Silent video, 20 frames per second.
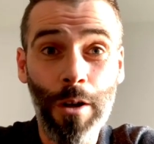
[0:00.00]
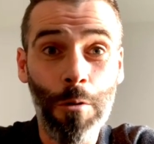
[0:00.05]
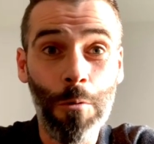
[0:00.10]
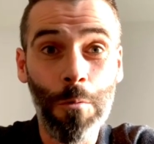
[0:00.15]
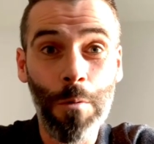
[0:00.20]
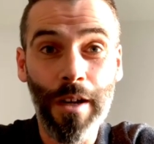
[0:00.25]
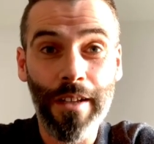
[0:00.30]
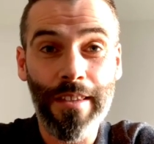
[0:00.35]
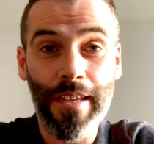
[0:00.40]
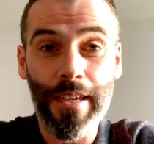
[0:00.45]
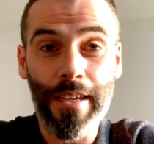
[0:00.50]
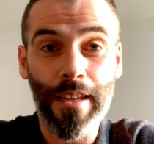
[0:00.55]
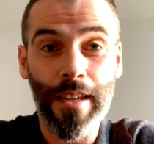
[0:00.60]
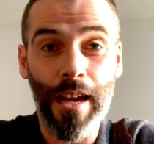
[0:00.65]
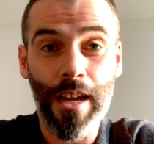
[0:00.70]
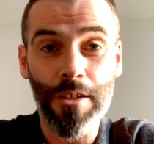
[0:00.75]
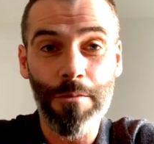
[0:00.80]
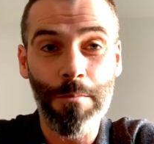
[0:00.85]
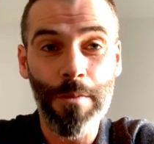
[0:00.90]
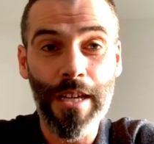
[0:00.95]
Well, I take
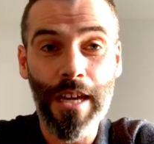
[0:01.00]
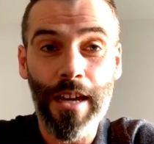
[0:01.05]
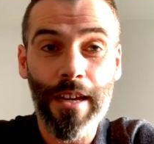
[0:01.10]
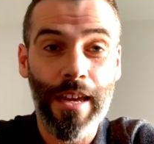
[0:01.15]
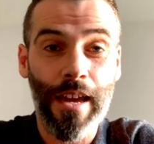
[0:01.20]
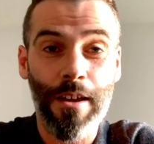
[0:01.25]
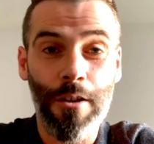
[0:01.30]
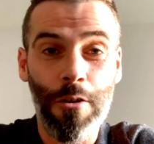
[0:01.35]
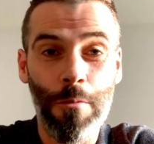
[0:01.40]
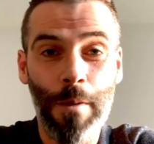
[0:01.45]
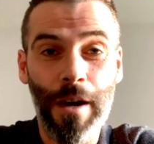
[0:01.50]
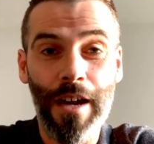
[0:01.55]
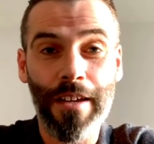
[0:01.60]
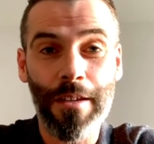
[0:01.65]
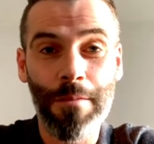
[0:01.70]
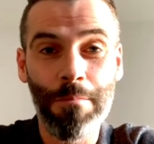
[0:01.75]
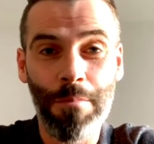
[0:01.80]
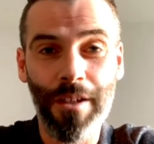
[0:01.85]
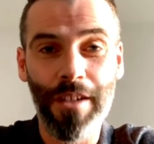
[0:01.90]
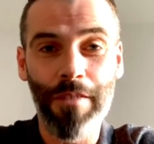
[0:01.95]
it that's me. I can't go
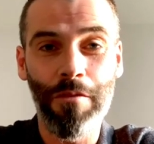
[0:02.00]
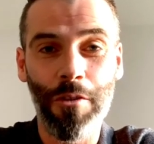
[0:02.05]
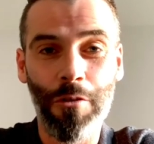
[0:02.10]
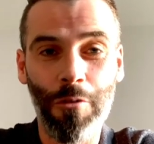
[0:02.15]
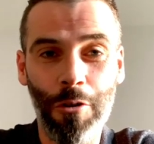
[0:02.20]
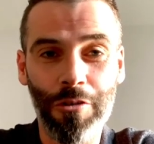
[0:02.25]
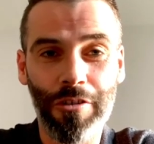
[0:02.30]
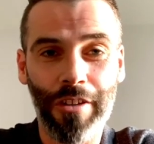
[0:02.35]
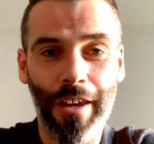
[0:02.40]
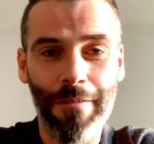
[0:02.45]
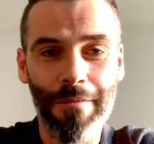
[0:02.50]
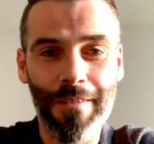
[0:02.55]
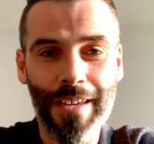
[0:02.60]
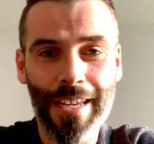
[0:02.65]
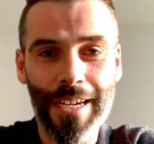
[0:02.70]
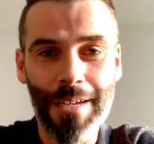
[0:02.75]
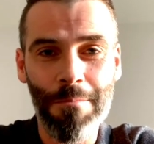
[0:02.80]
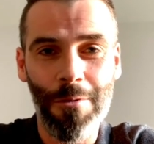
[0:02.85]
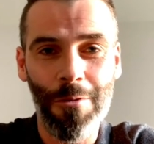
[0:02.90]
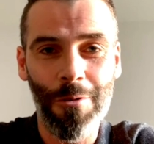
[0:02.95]
back and play for Ross
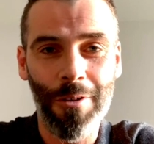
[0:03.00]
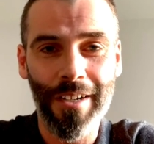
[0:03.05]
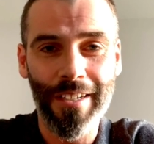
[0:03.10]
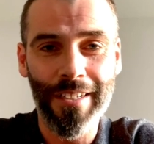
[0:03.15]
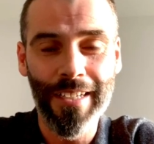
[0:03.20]
County anymore.